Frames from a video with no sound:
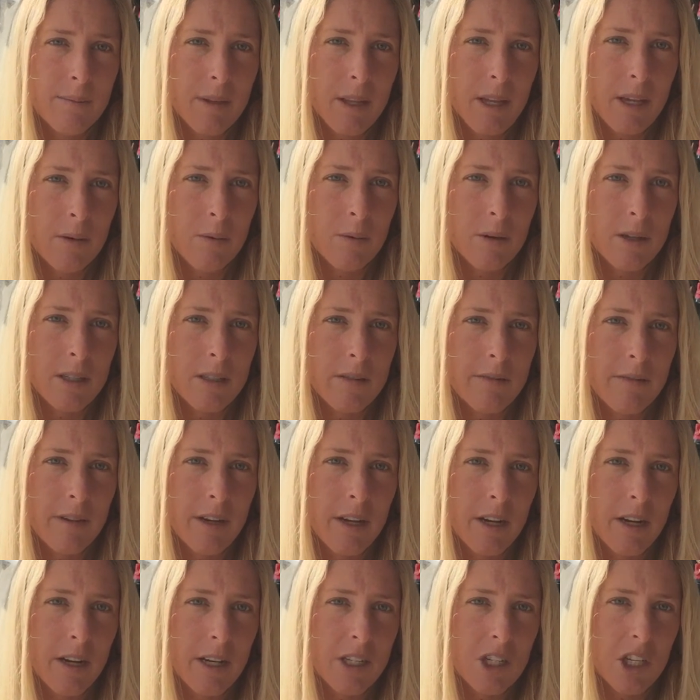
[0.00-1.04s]
it was a
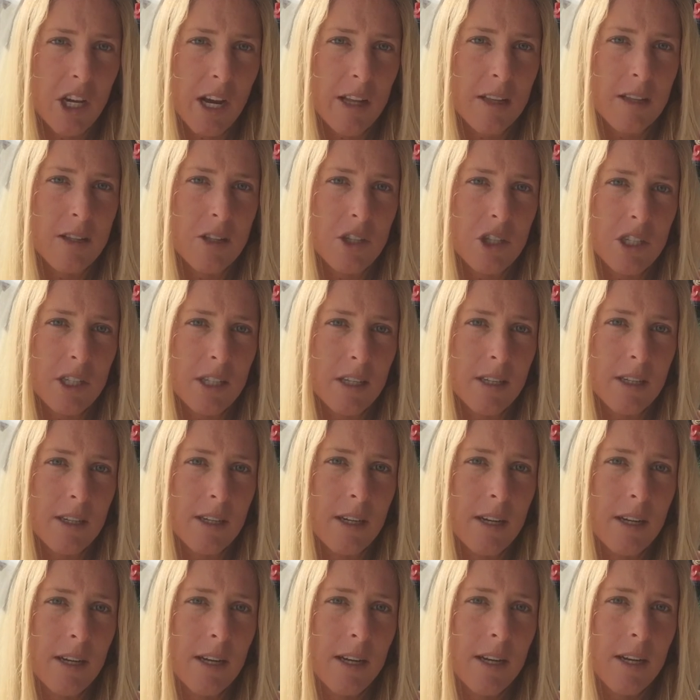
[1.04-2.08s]
very challenging
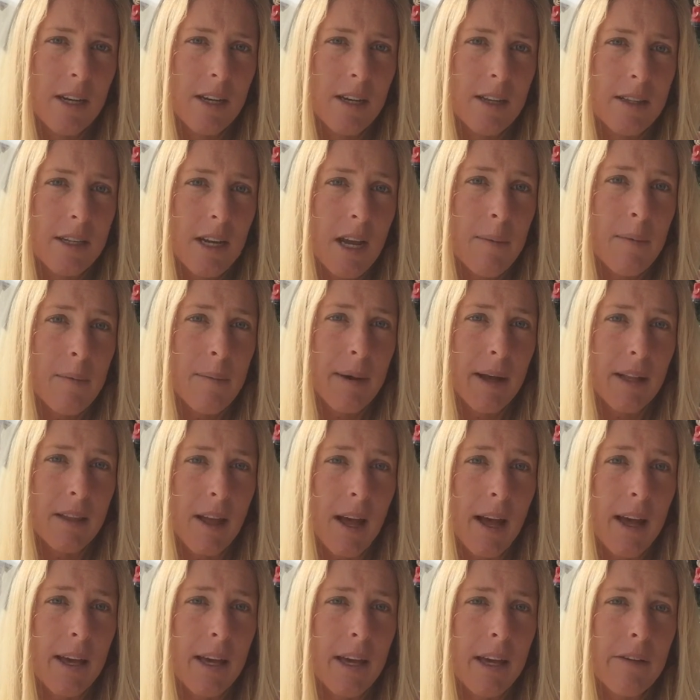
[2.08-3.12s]
time in my
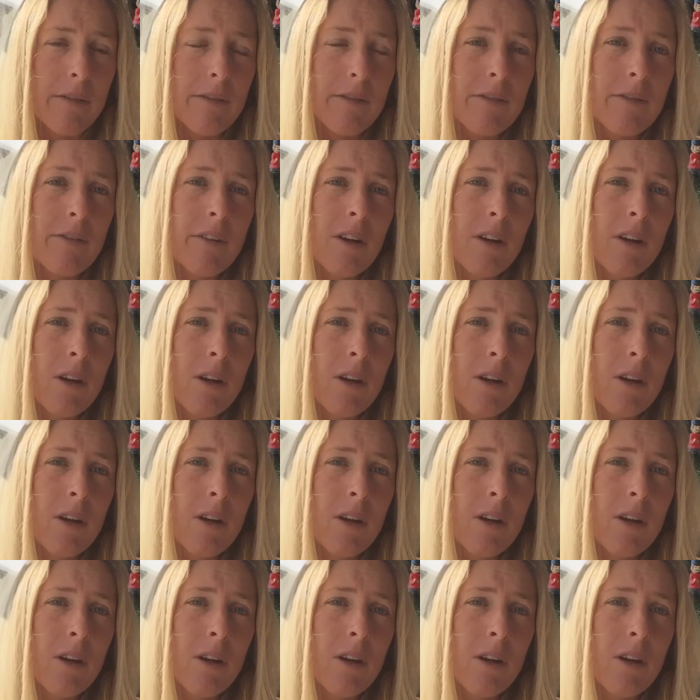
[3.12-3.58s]
life,